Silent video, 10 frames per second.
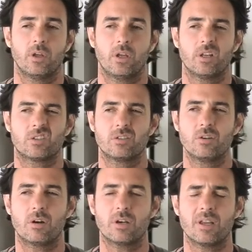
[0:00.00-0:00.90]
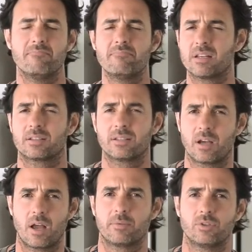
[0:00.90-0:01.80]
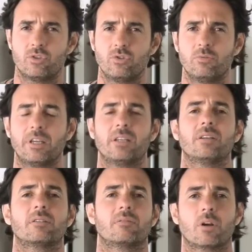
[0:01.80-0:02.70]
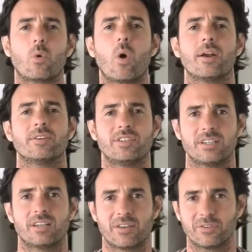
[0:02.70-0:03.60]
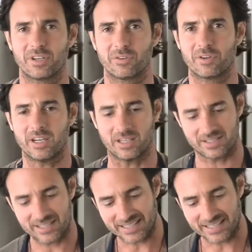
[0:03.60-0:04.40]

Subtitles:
it's not immensely time-consuming and doesn't require 600 ingredients. It